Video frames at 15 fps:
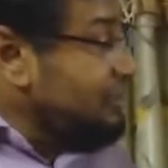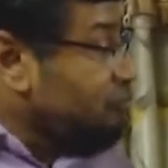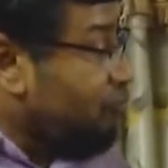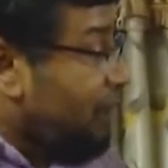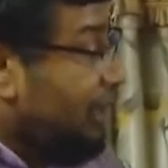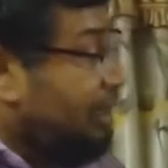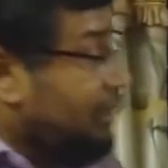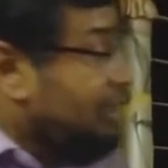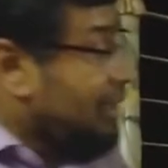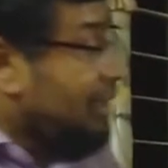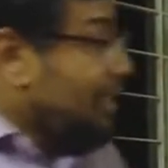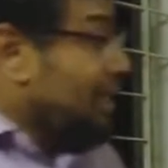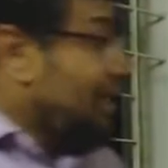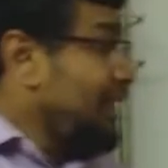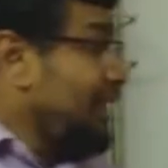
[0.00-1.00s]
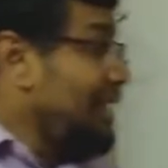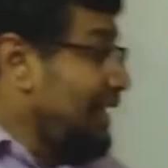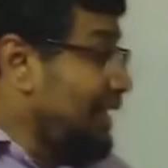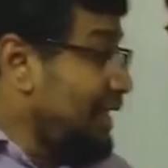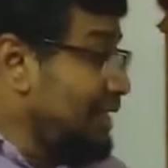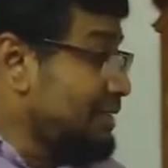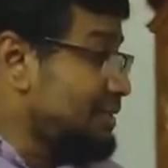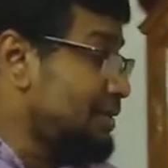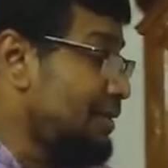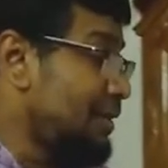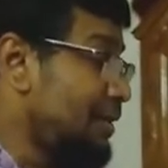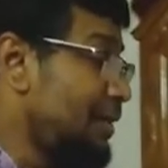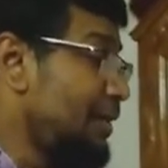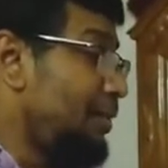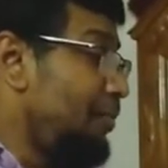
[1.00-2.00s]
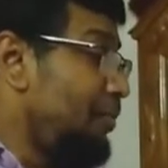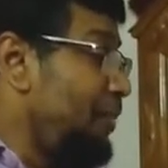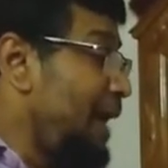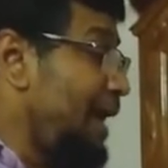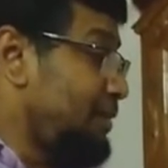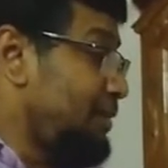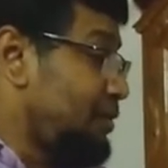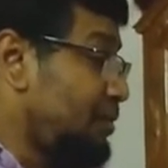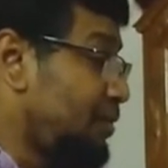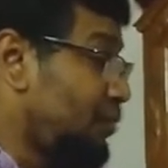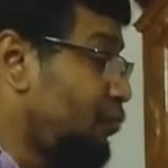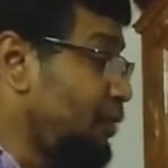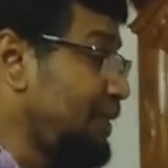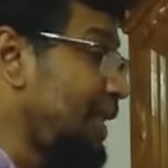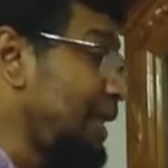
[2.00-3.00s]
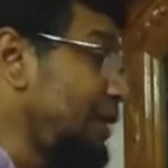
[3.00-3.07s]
word is made with the